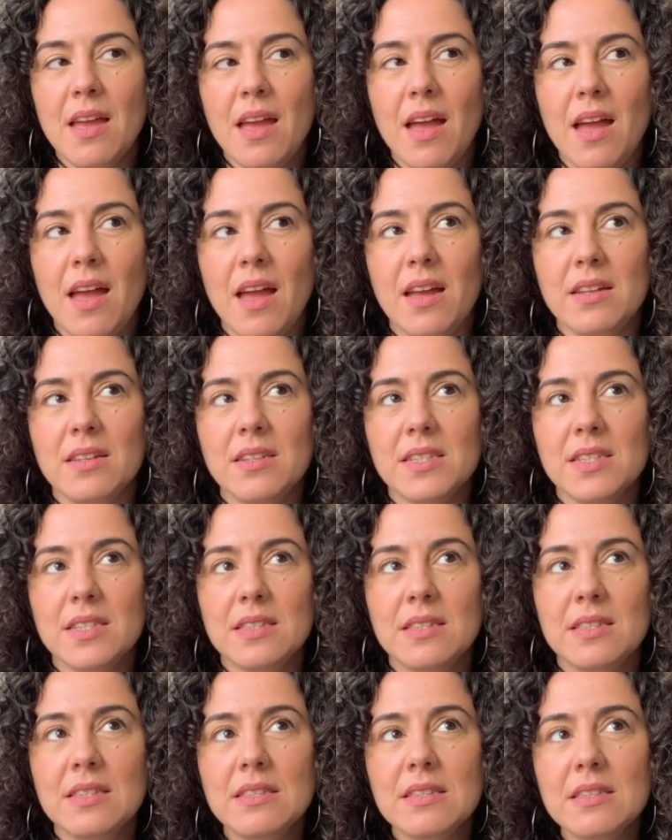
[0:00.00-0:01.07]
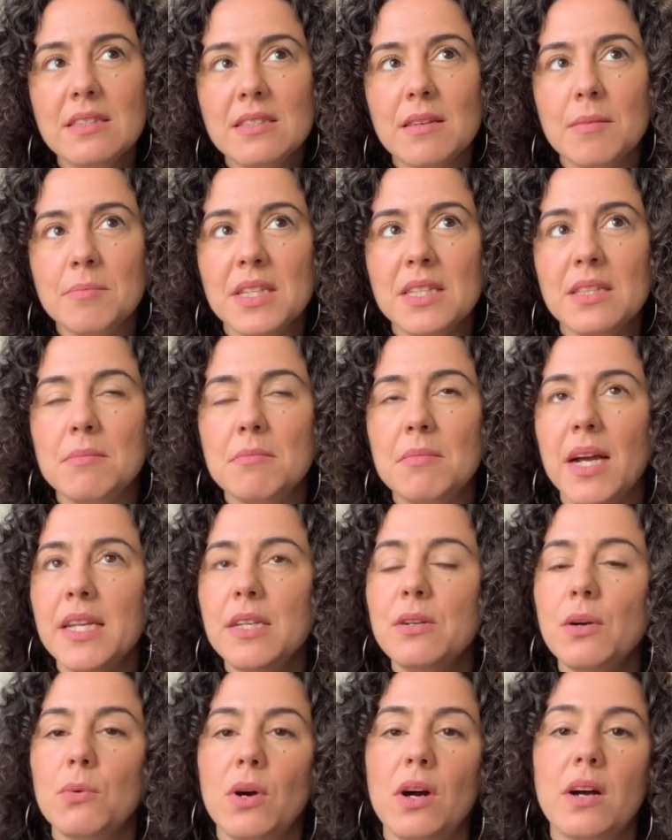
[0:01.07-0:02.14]
And this is something that might
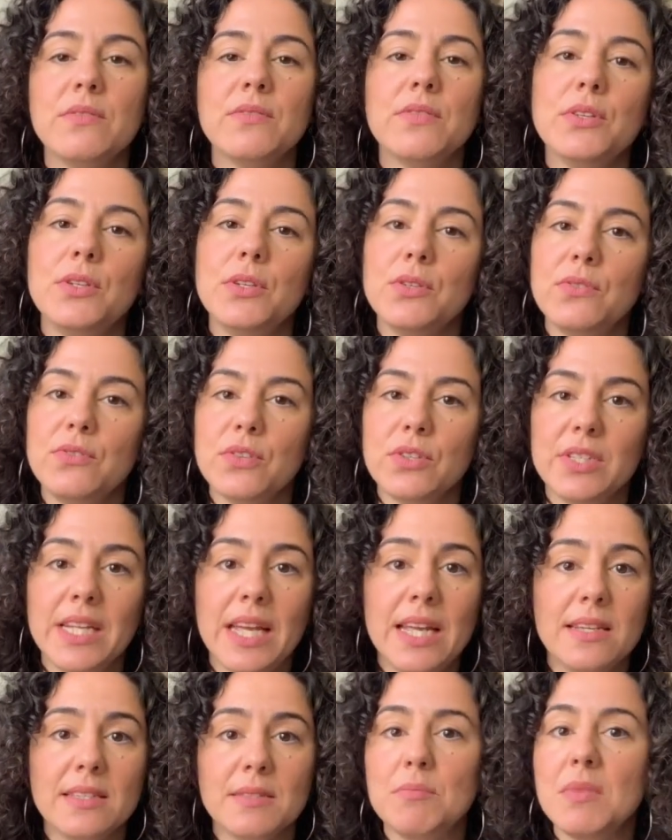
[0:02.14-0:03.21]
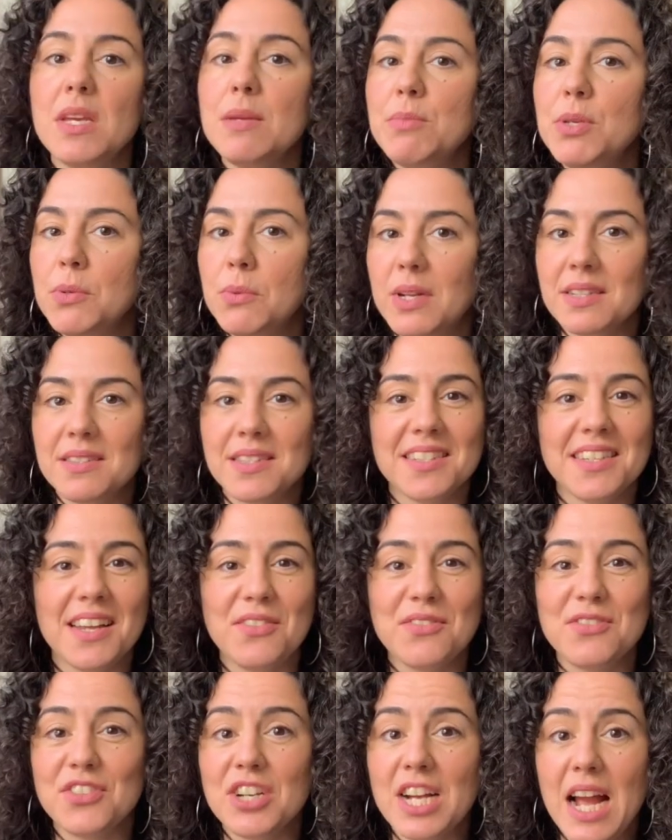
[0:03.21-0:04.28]
go on for you for days. Maybe you want to sit down
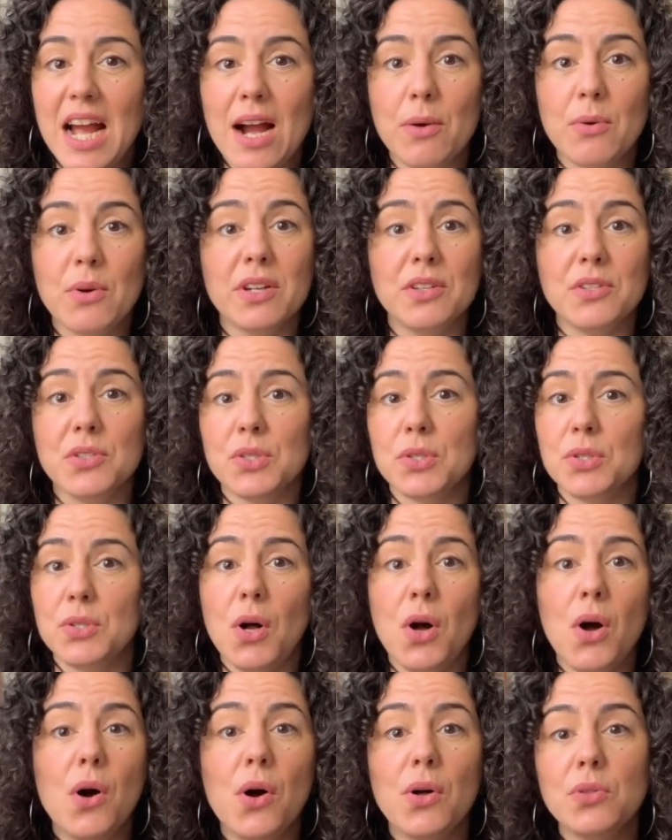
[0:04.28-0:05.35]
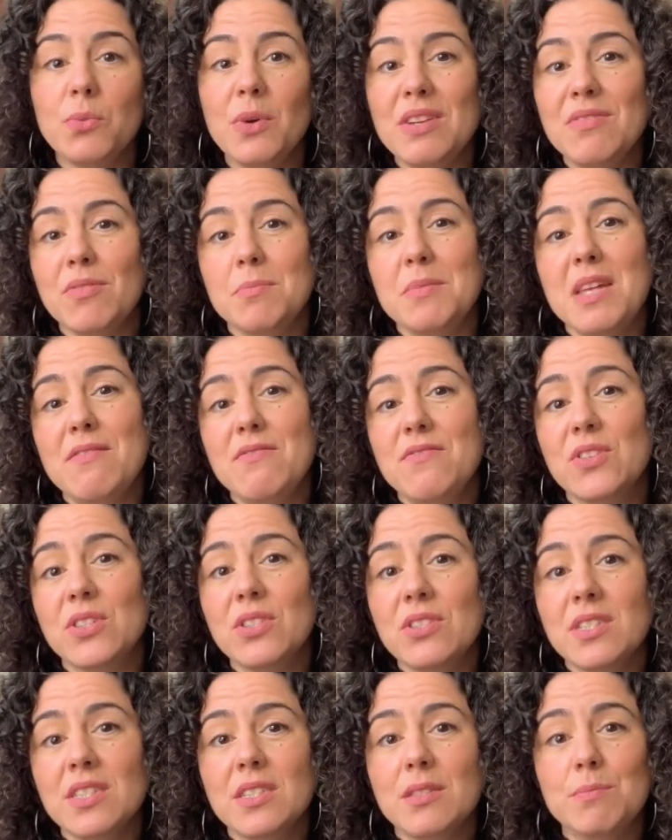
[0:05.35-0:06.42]
for an hour and journal all the way from that
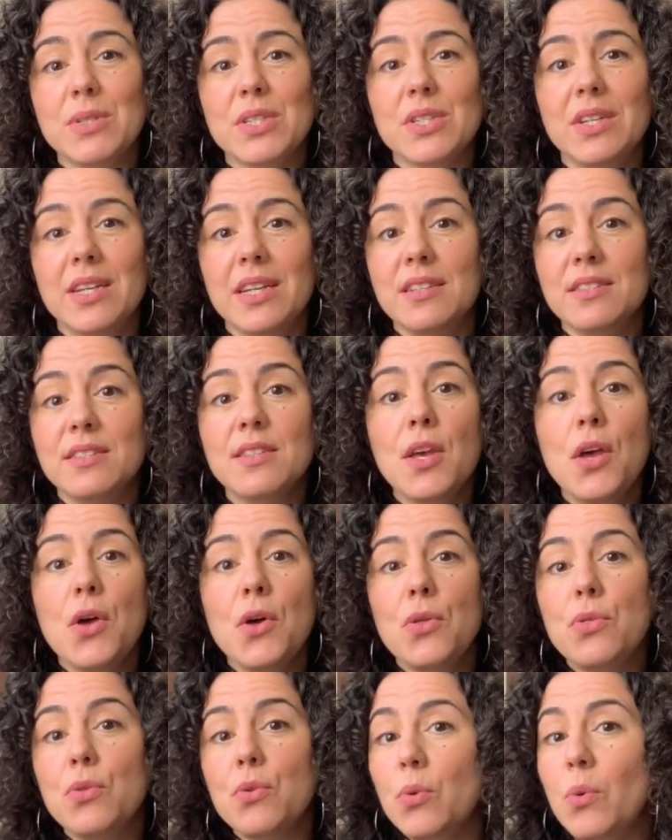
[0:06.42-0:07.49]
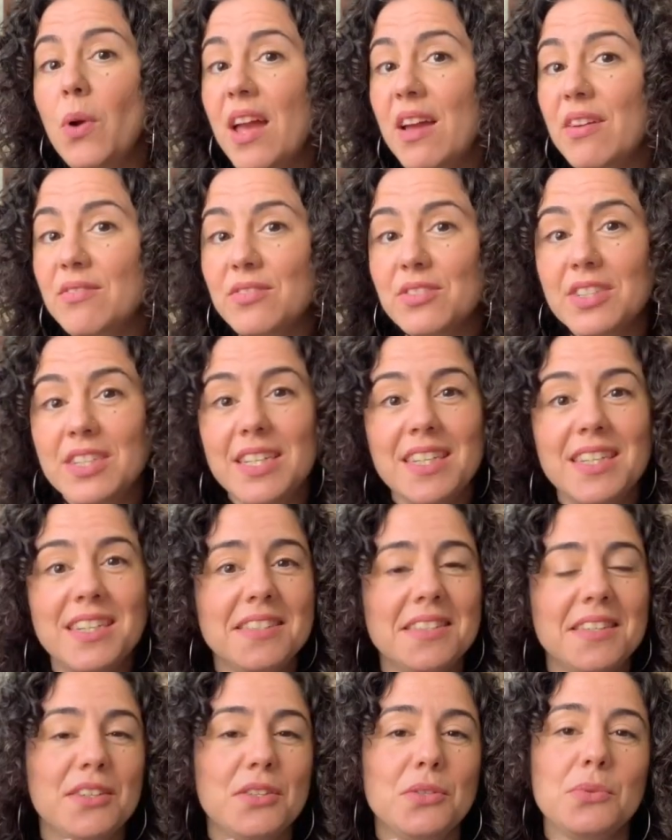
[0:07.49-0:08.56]
first experience through every
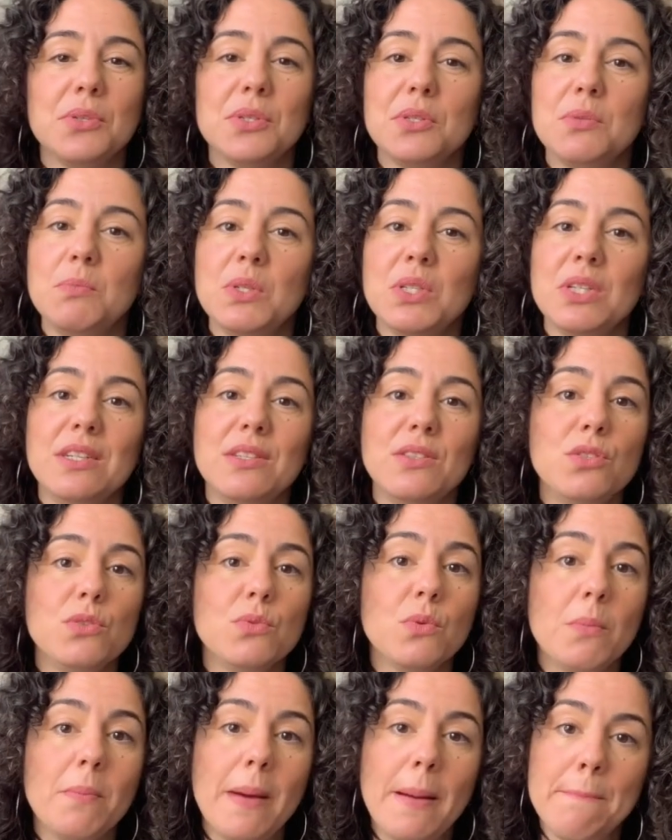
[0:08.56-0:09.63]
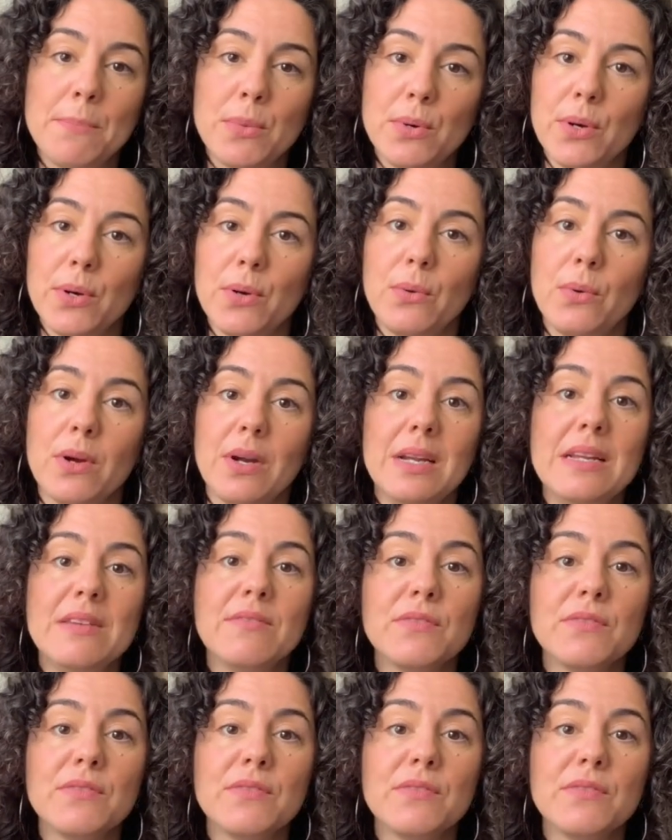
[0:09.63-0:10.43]
sexual experience you remember or